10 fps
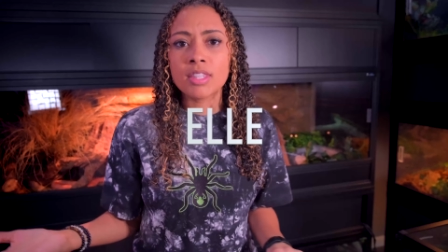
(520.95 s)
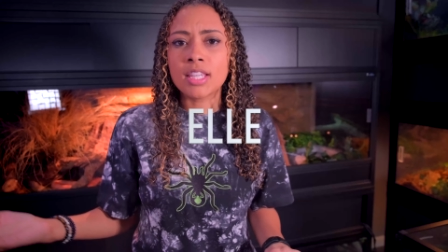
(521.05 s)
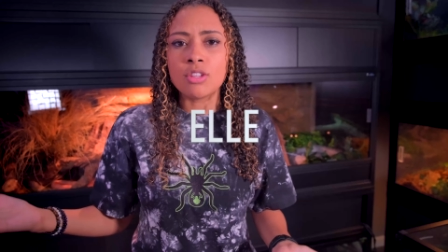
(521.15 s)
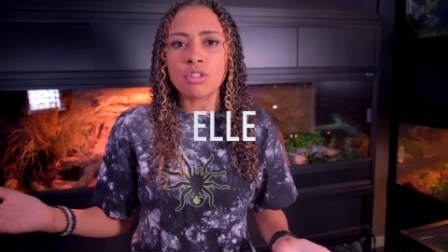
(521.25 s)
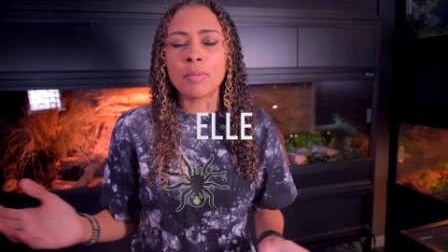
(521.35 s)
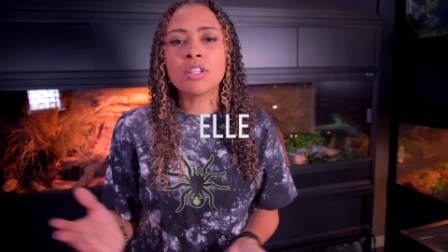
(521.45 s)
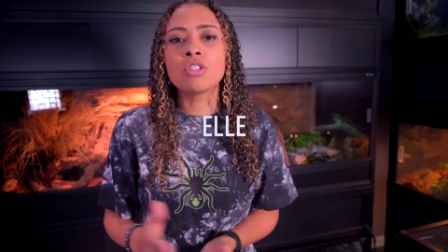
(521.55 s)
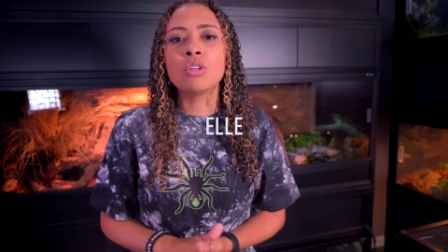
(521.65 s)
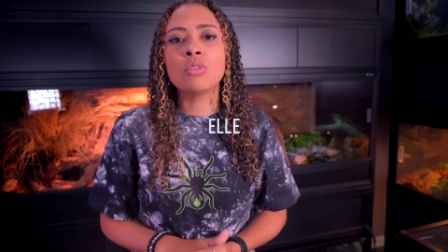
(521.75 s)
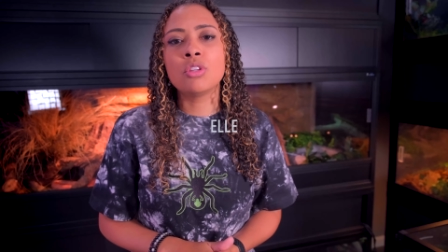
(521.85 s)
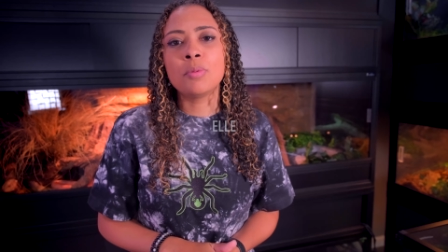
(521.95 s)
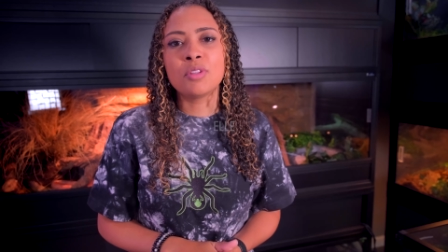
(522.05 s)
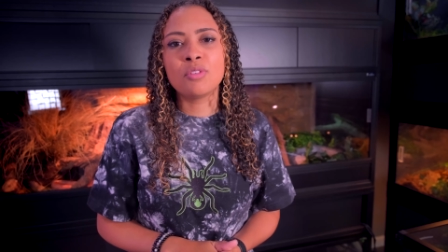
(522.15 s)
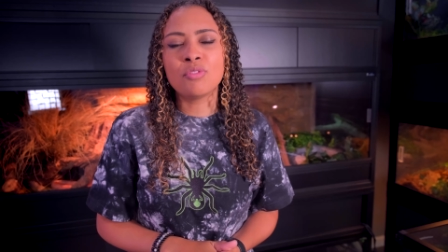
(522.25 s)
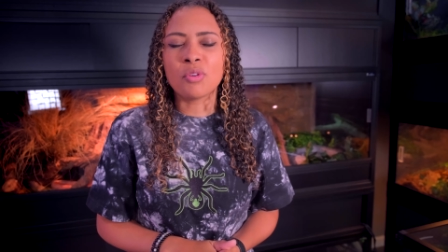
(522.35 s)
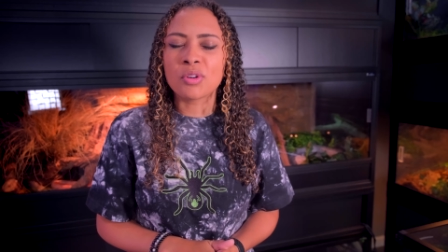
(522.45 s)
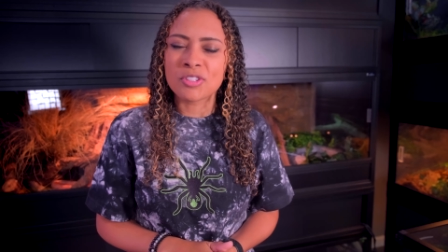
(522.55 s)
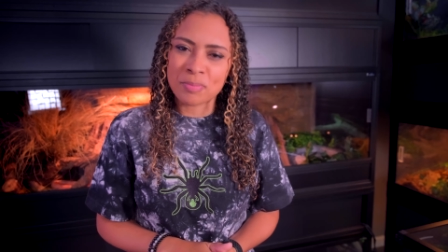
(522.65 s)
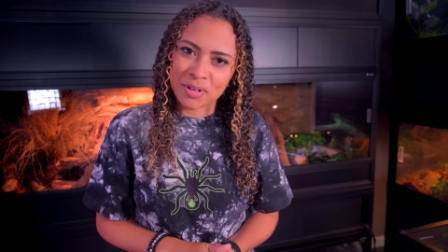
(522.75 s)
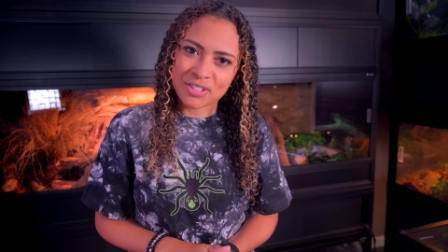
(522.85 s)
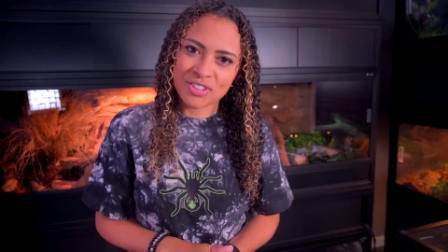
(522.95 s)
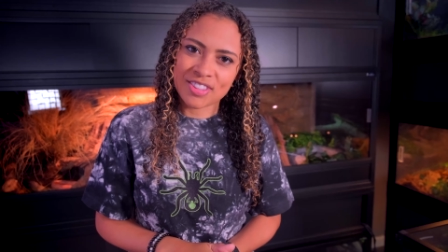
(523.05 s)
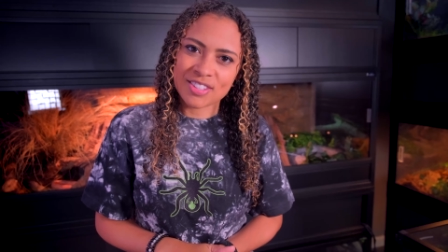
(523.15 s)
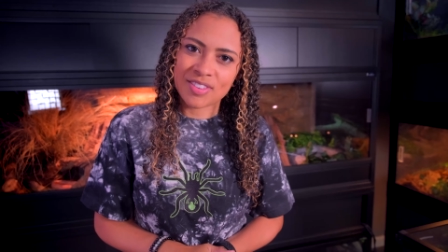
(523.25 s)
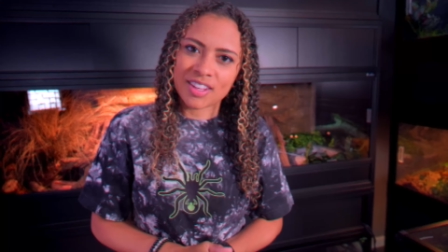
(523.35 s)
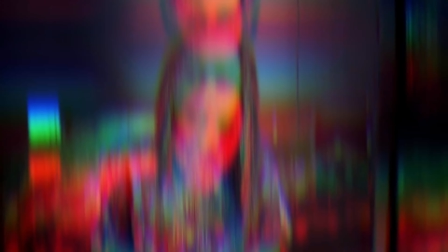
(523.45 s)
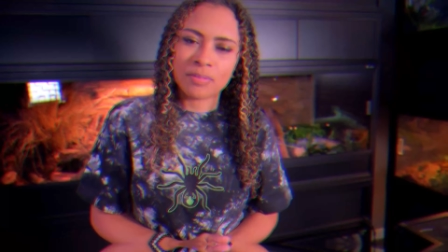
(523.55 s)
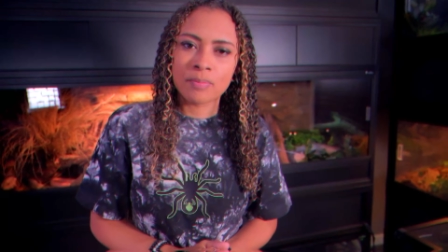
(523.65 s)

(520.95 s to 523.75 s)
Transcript: Thank you so much to the Dubia Dude for sponsoring this video.